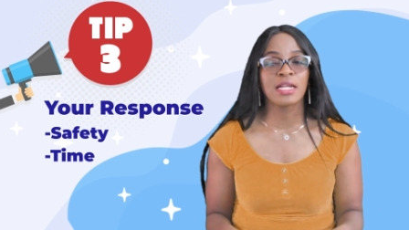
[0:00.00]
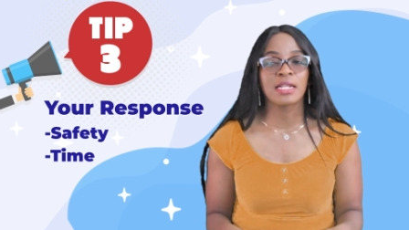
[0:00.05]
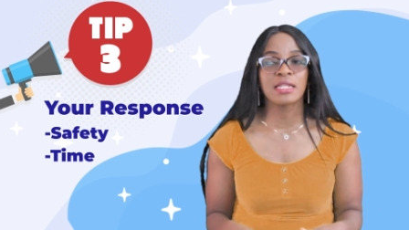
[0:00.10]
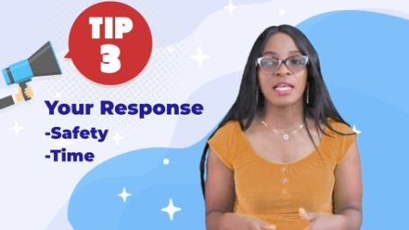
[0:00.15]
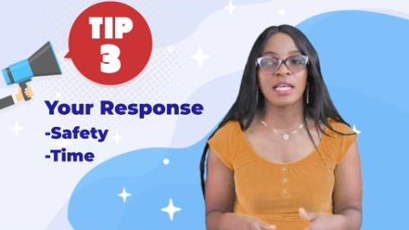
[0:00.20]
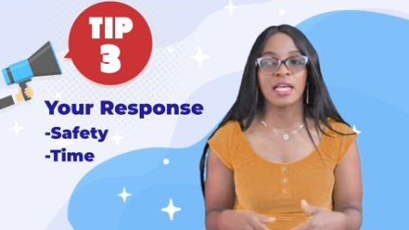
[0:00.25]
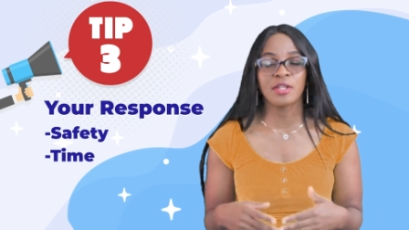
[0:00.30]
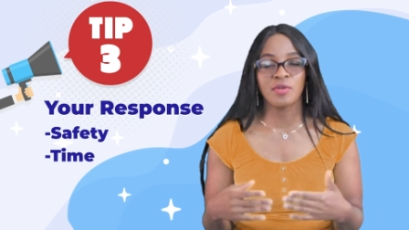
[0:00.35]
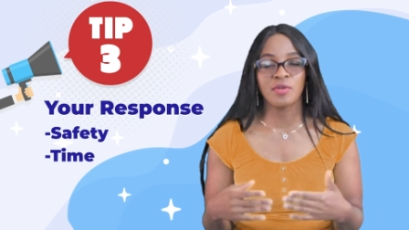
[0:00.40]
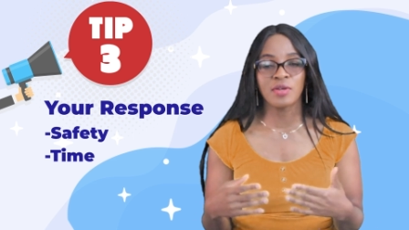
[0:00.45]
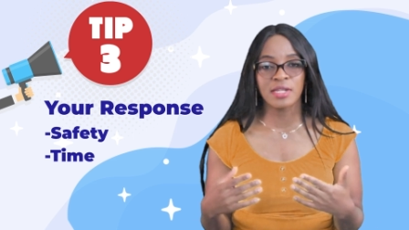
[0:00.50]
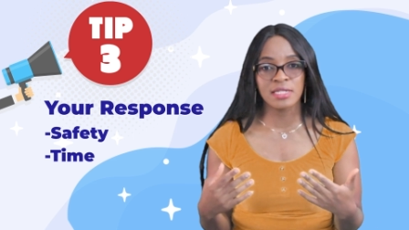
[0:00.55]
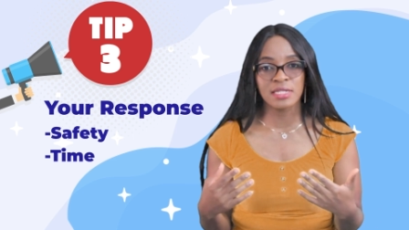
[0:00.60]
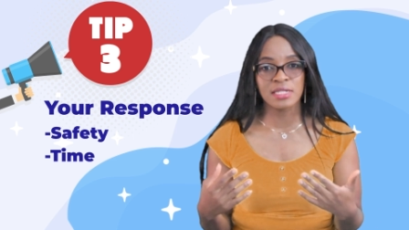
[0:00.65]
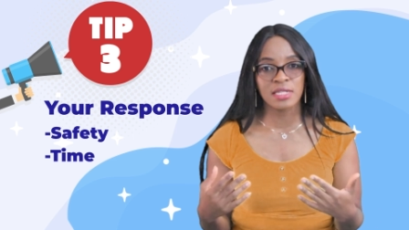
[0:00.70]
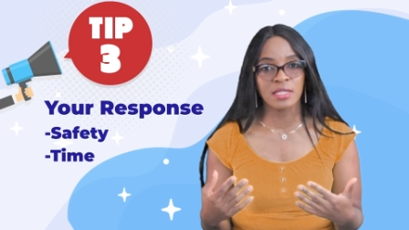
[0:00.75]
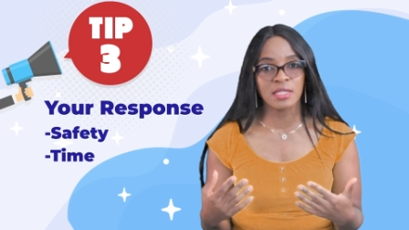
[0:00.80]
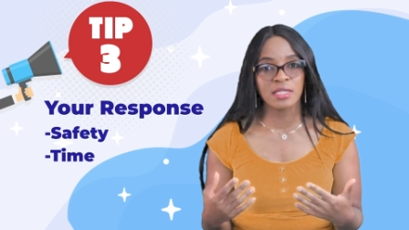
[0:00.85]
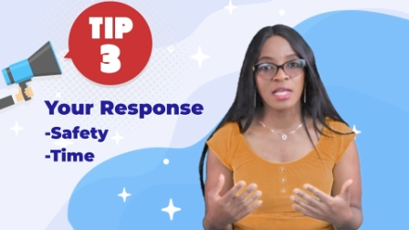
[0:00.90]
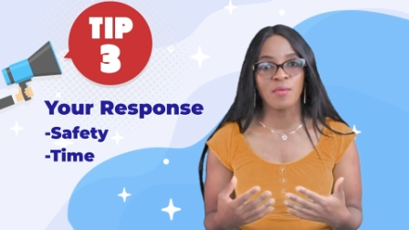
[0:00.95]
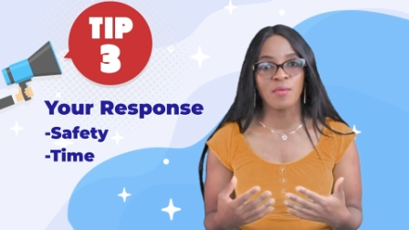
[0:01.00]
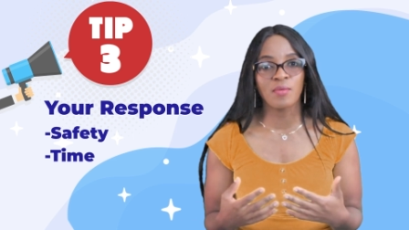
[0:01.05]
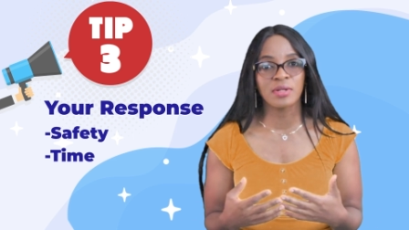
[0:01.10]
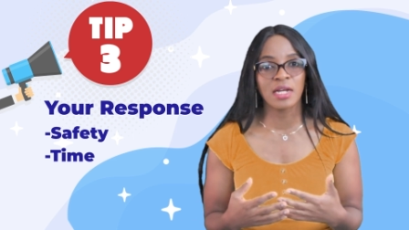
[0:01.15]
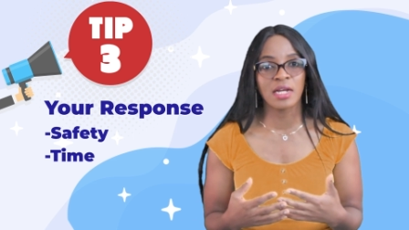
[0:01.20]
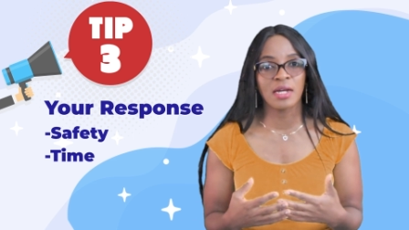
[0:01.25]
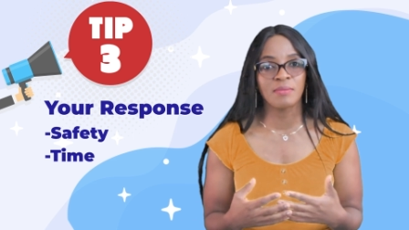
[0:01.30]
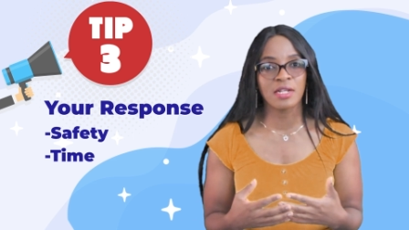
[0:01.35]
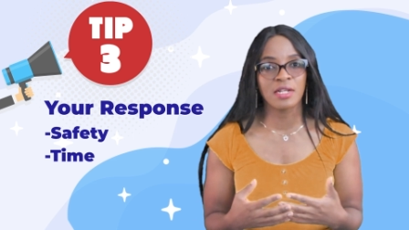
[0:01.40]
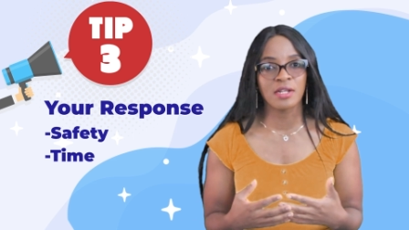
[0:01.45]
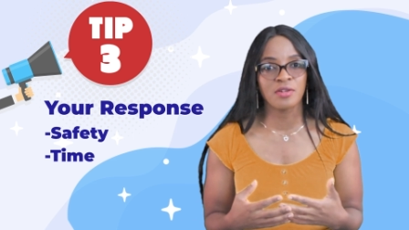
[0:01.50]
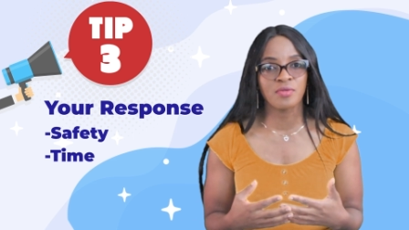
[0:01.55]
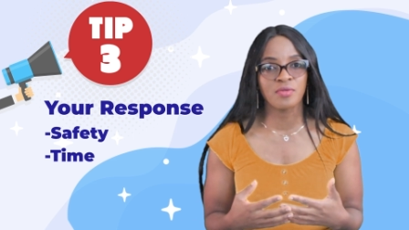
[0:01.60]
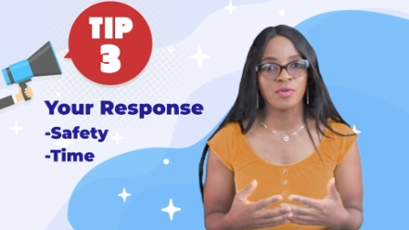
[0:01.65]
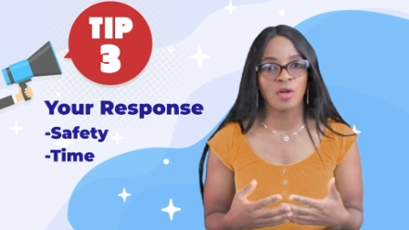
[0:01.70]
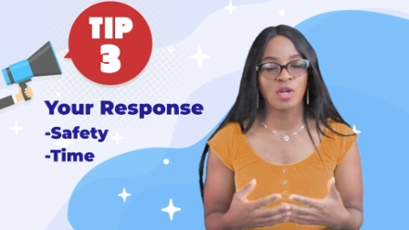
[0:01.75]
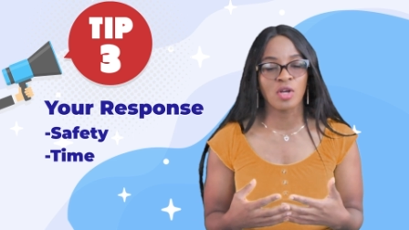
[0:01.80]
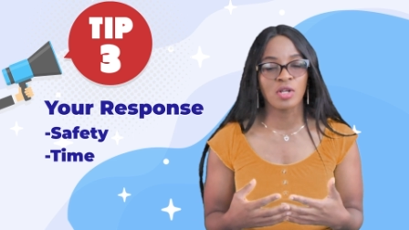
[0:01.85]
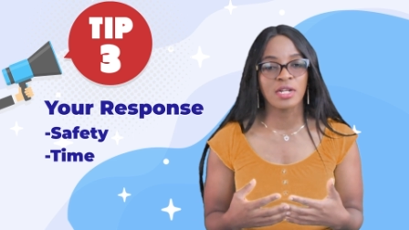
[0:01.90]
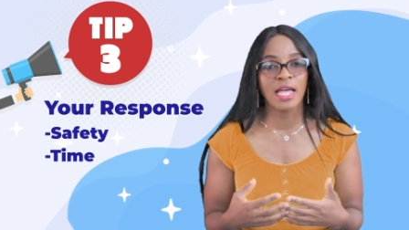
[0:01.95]
then you can sit down with them later
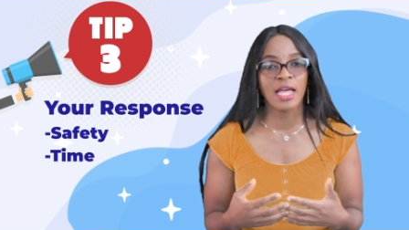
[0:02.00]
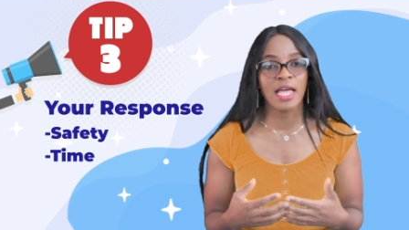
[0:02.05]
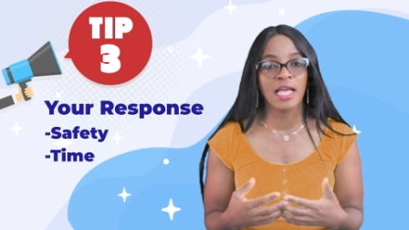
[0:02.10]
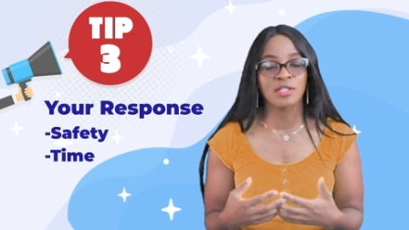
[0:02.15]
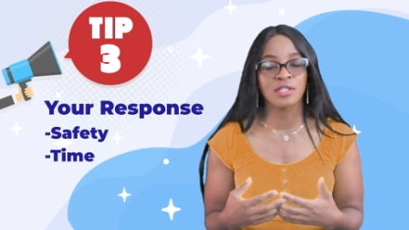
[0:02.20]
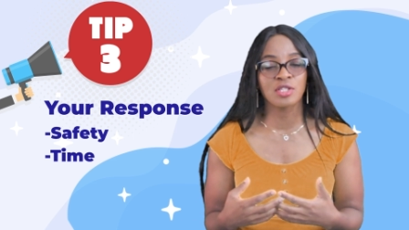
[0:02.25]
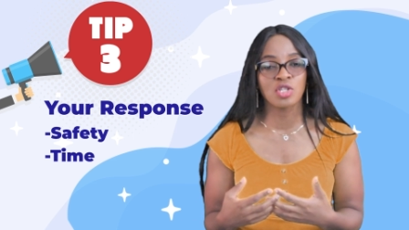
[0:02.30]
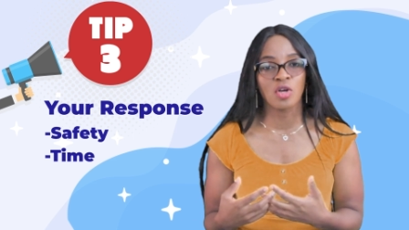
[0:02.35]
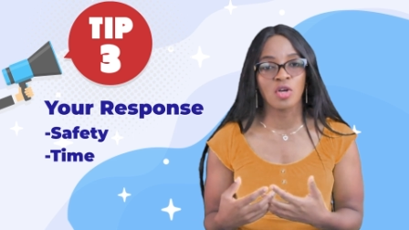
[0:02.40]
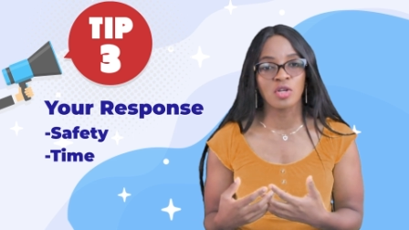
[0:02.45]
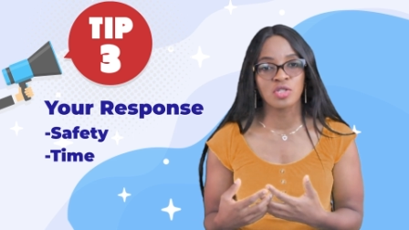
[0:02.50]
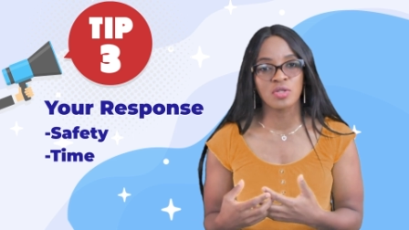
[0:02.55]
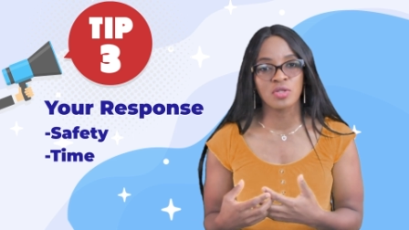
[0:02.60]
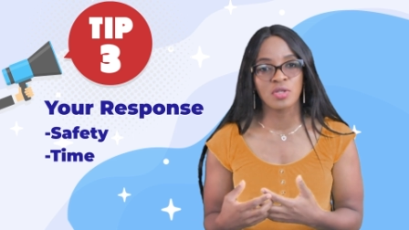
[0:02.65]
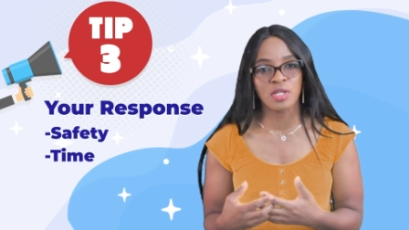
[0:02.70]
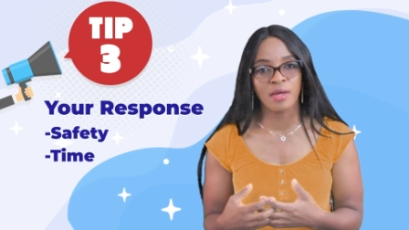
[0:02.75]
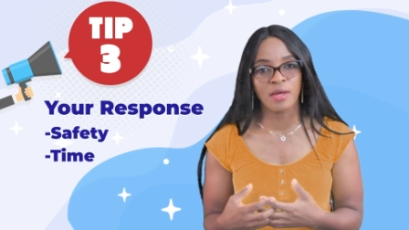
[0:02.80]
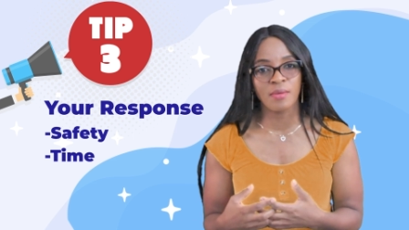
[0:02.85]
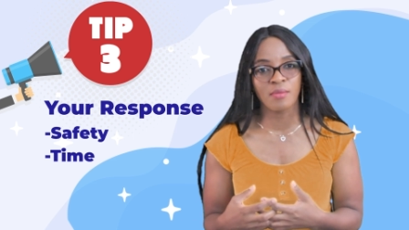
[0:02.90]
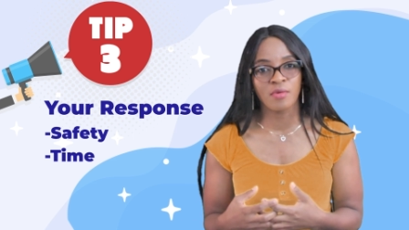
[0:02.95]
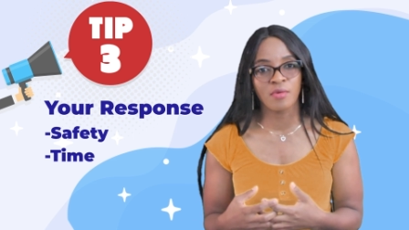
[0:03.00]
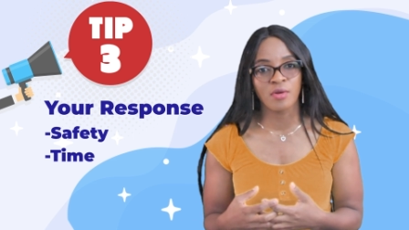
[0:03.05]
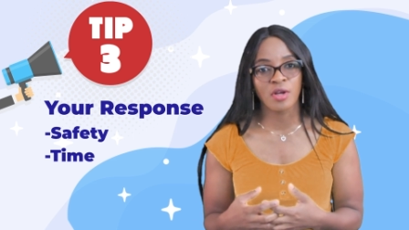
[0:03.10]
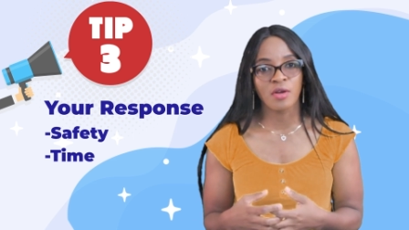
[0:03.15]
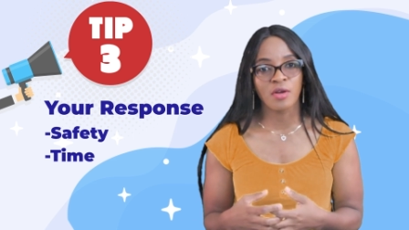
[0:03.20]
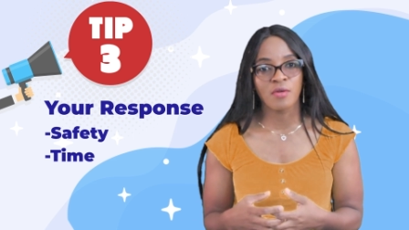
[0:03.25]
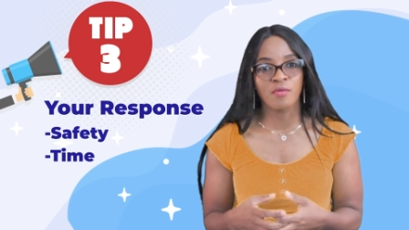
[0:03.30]
on and talk to them